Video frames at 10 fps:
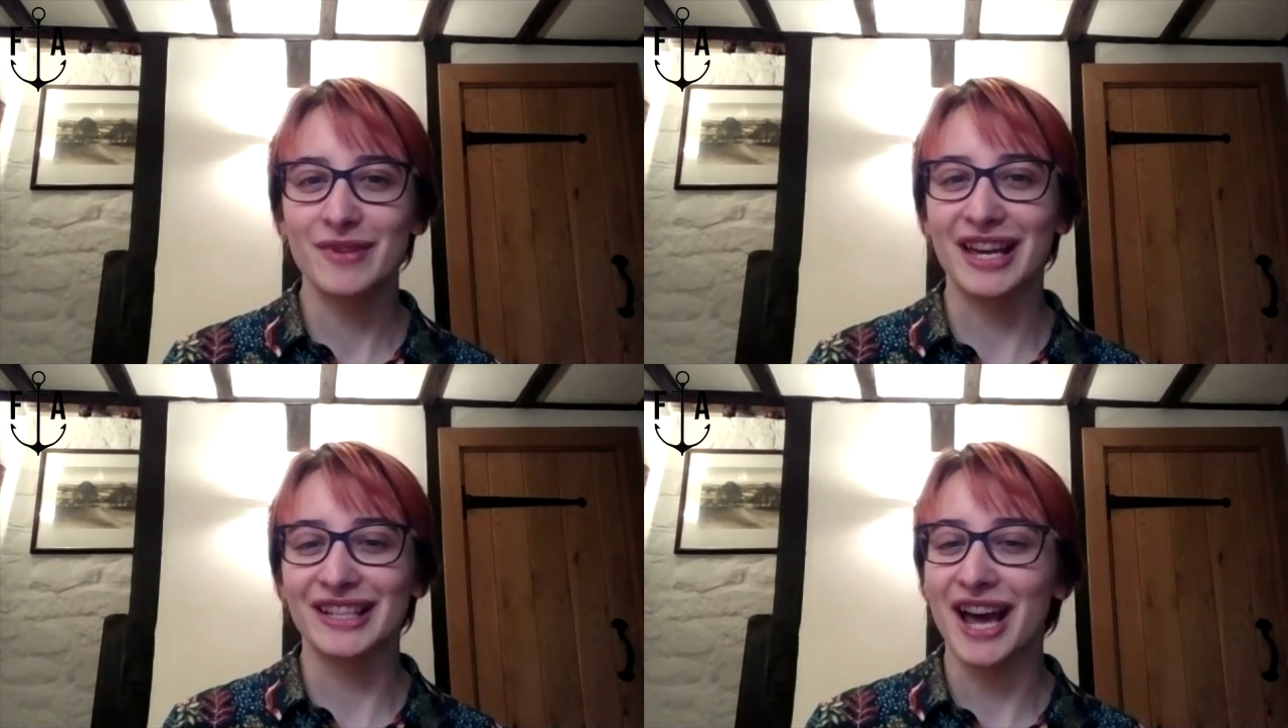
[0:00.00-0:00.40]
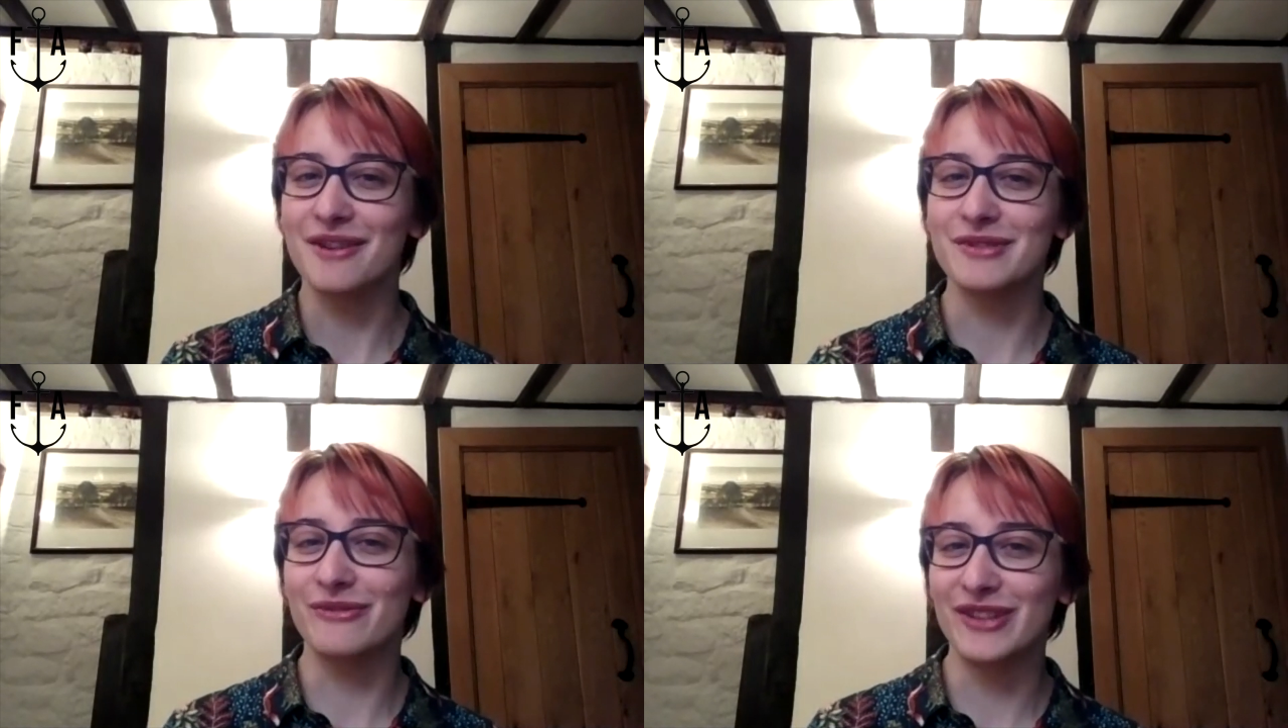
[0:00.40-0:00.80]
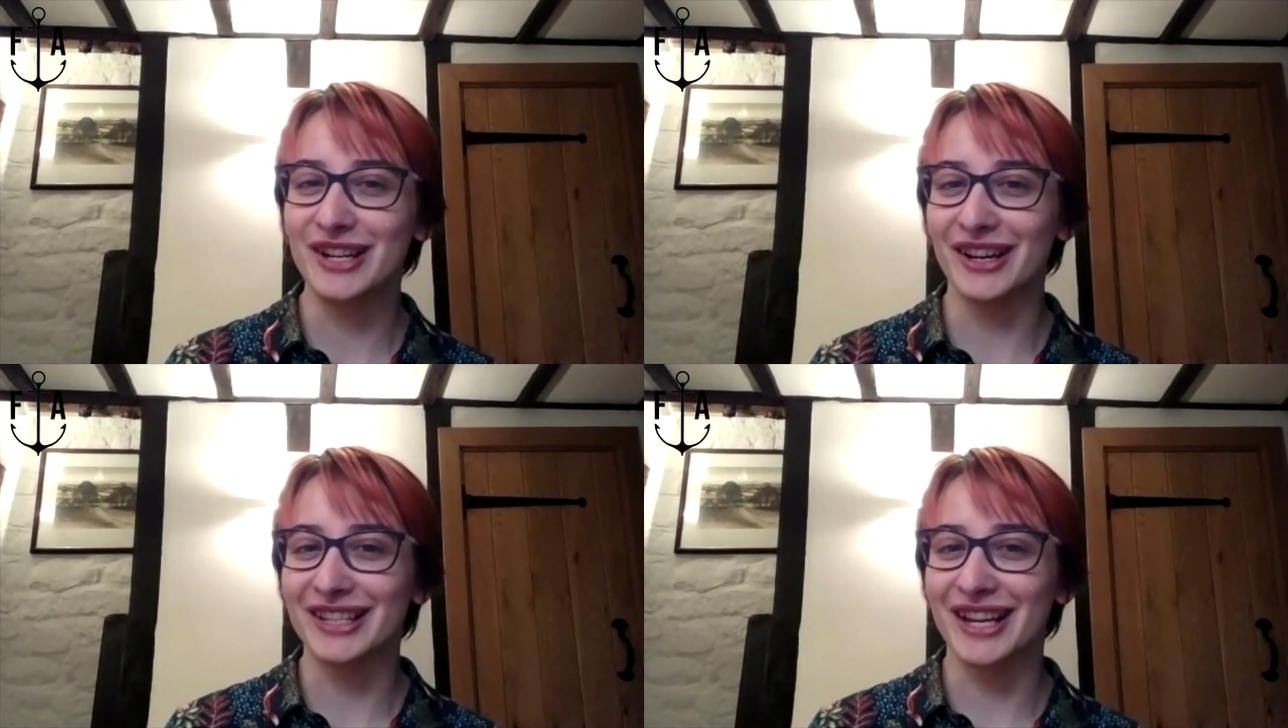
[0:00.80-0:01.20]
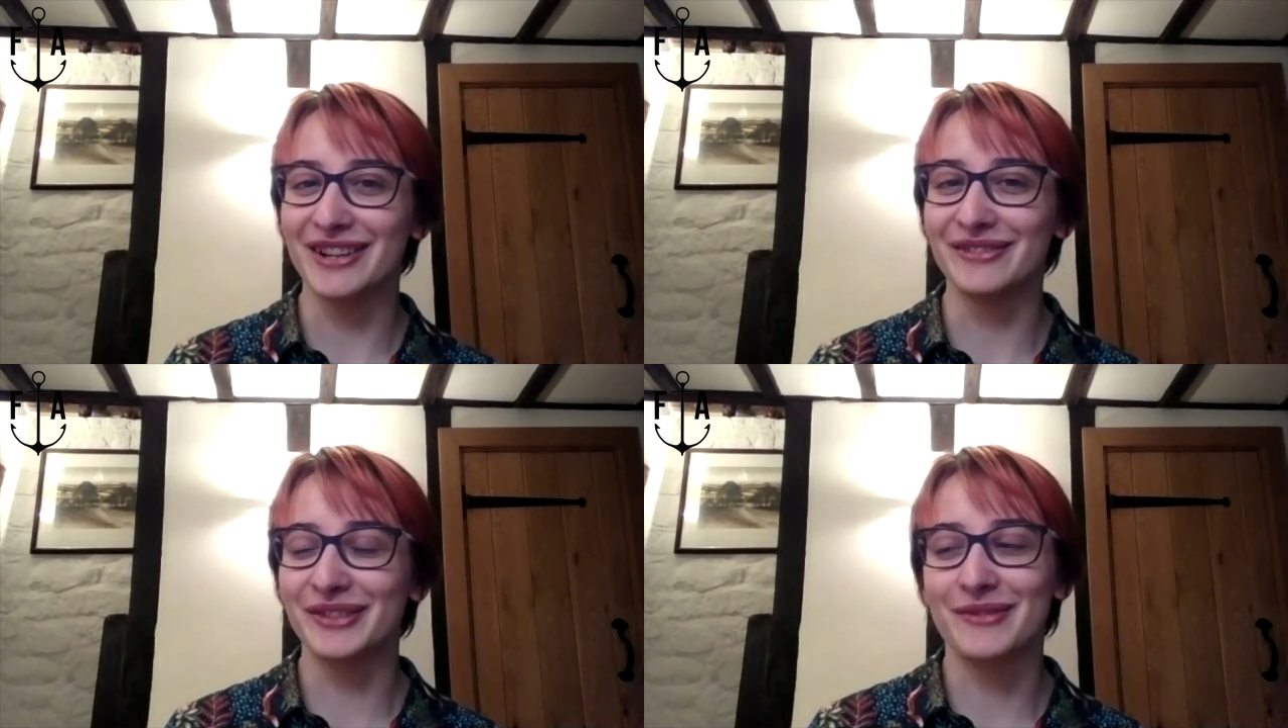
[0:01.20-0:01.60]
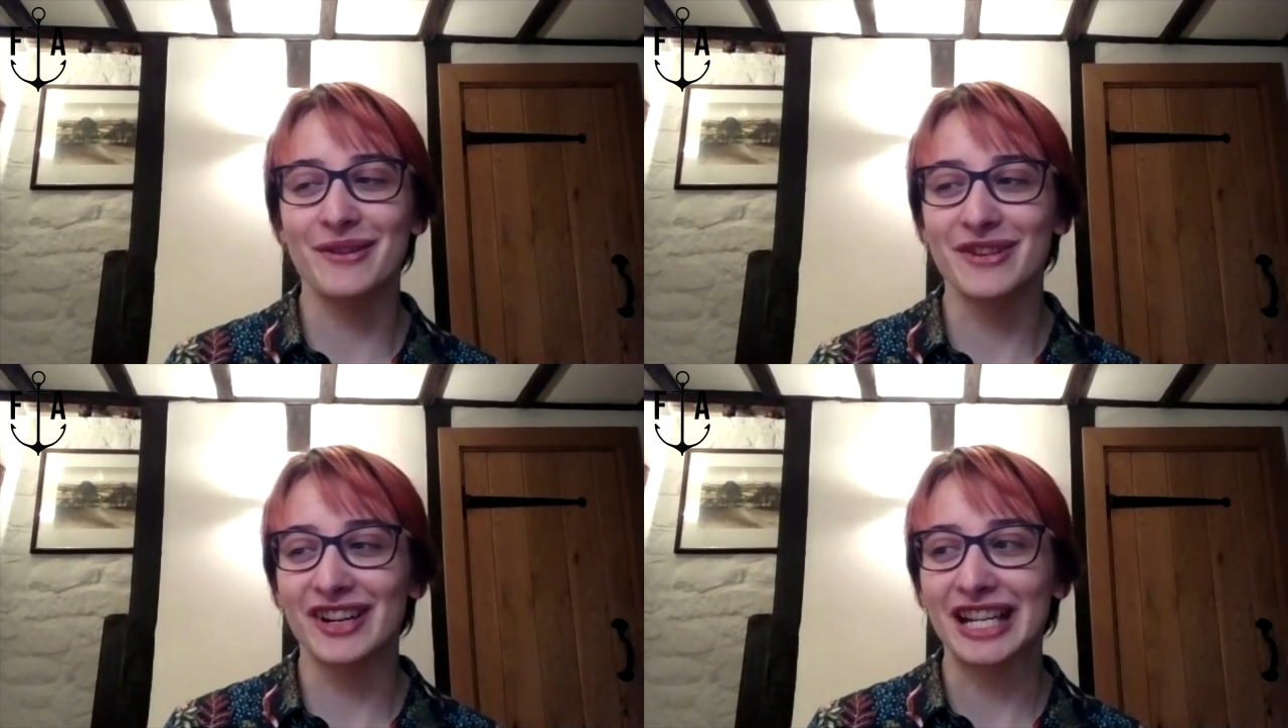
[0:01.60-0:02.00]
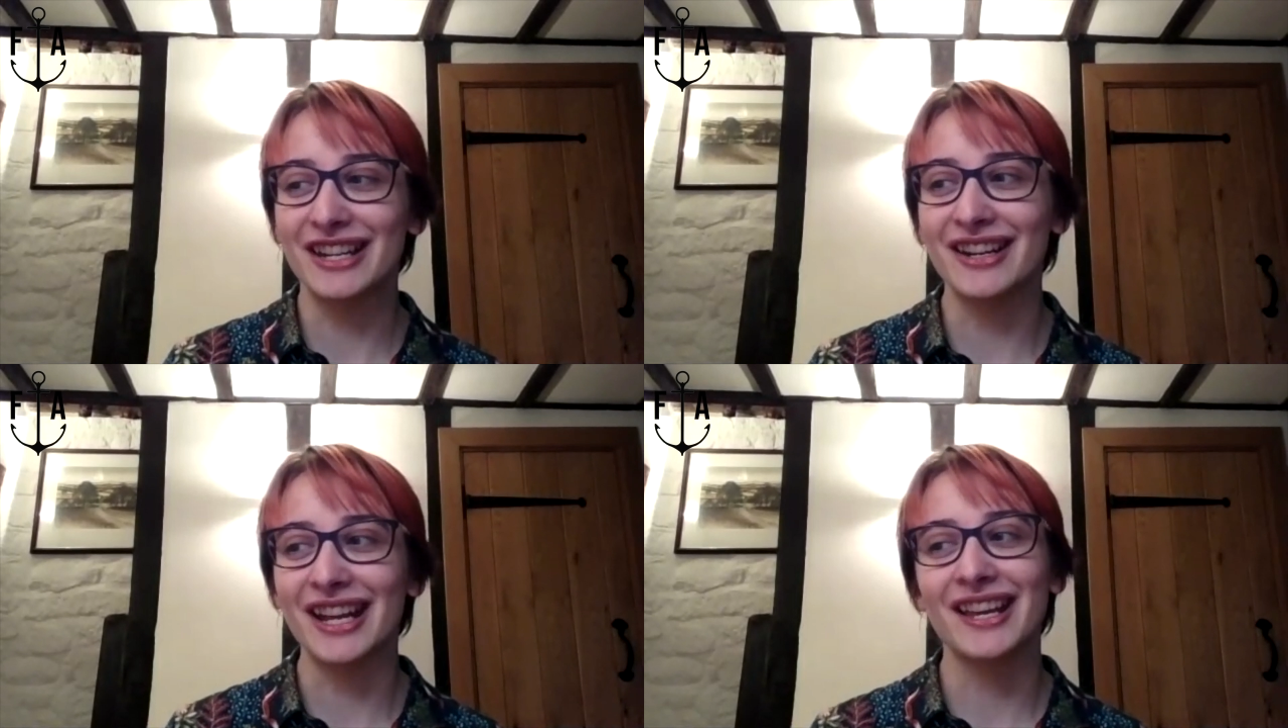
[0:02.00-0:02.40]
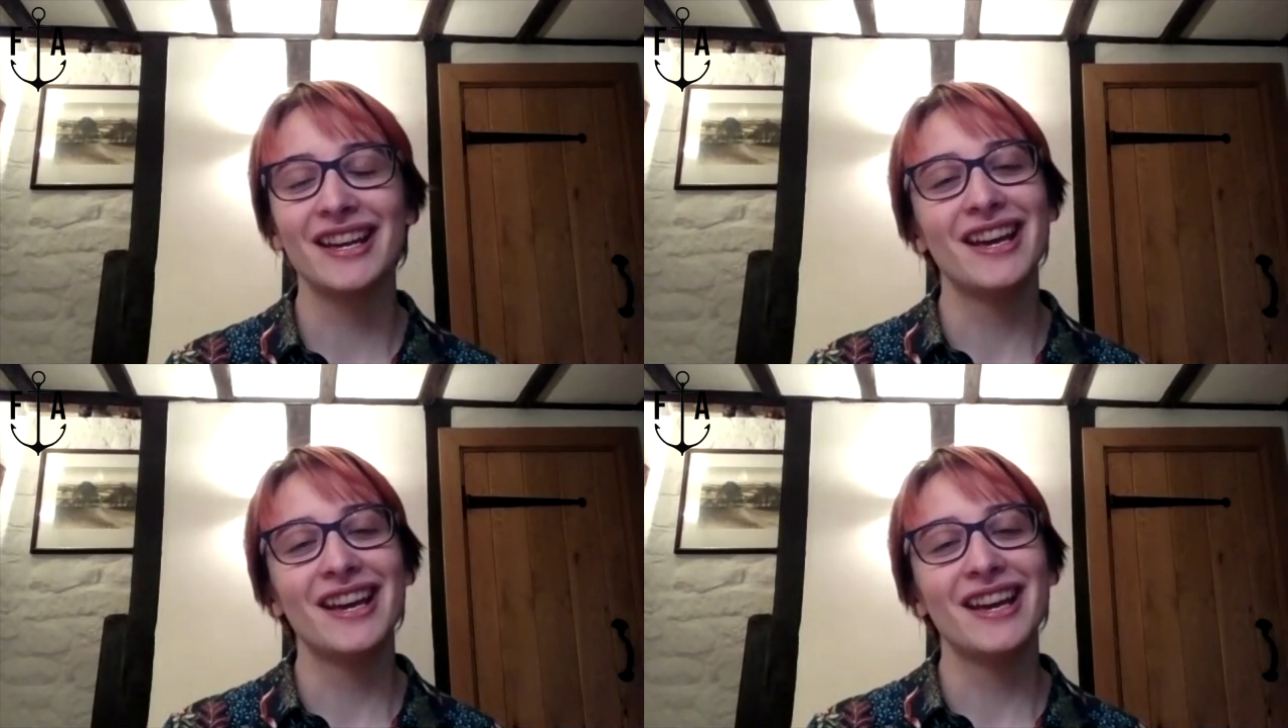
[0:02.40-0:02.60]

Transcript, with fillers: That's how we feed ourselves while we're at uni.